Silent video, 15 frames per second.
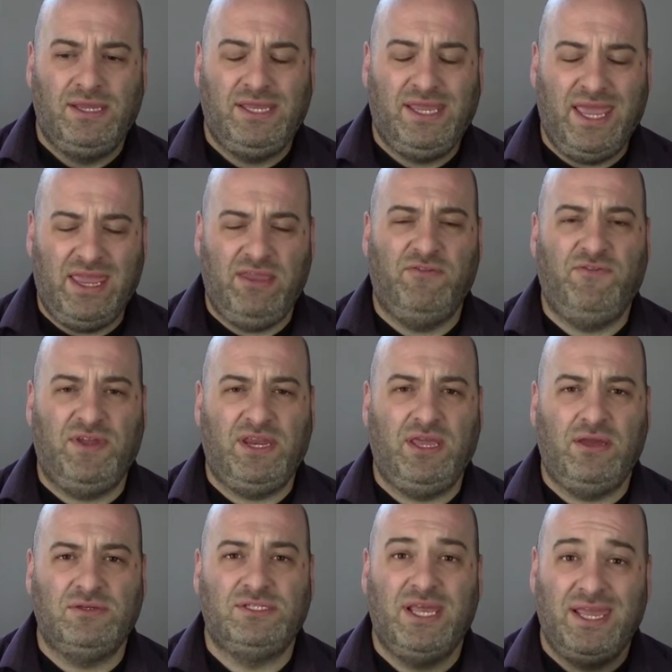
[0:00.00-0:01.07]
get your
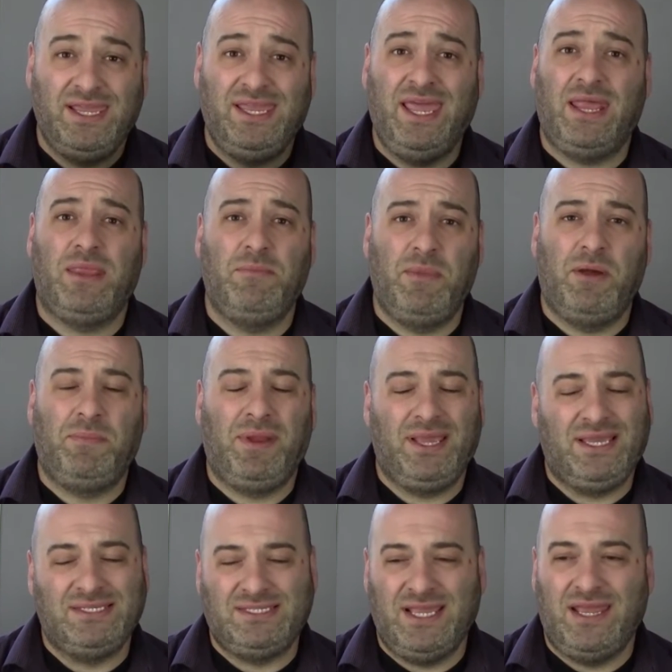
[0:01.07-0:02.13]
videos, get them up. Like
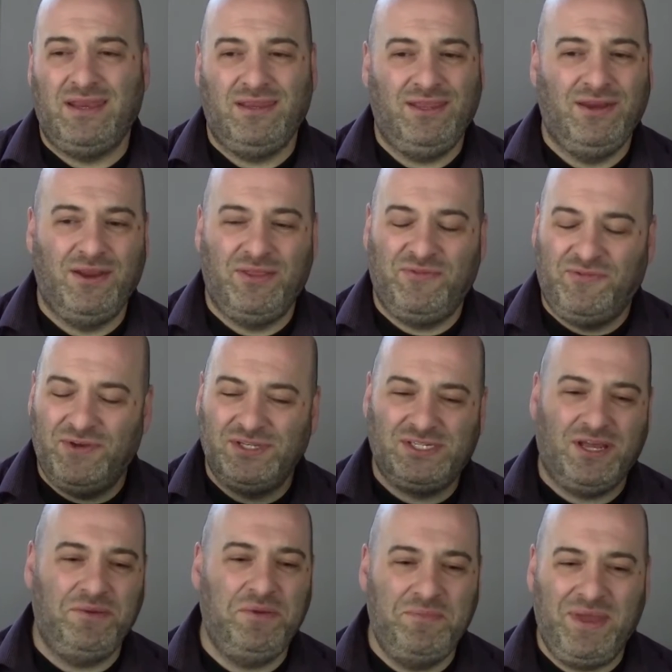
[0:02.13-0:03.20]
I said, the first
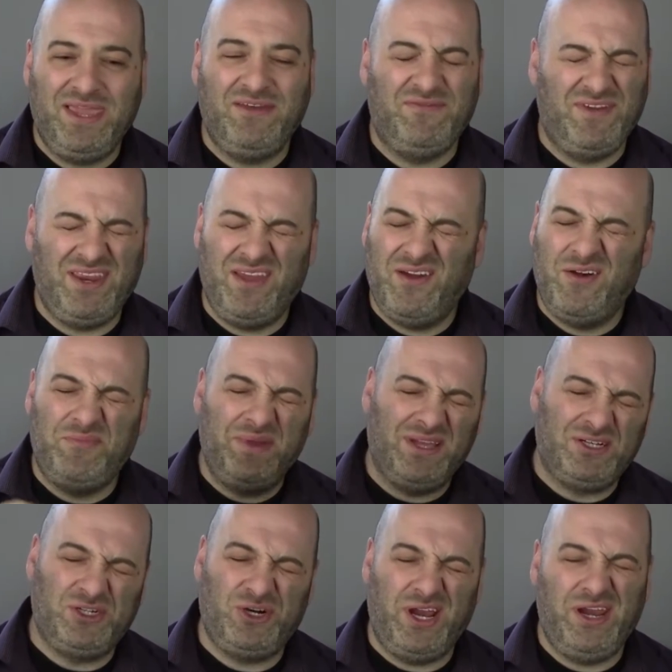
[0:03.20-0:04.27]
time you make a video, it'll be a
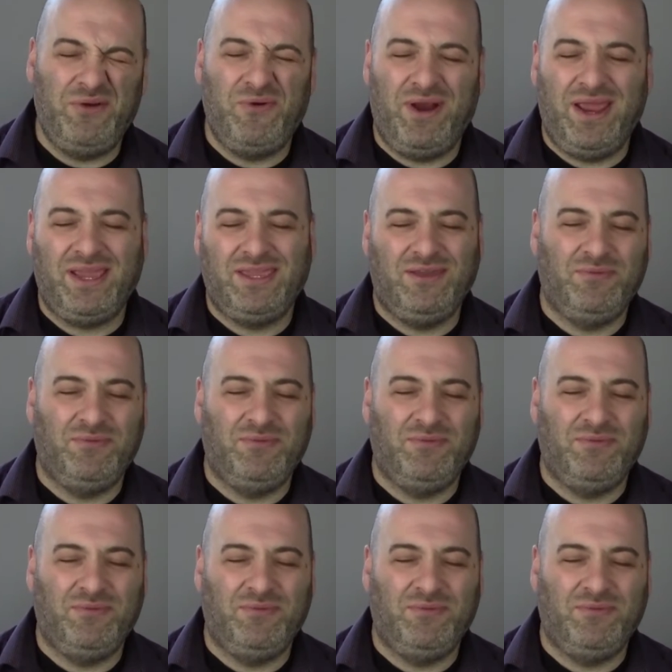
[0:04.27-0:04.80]
train wreck.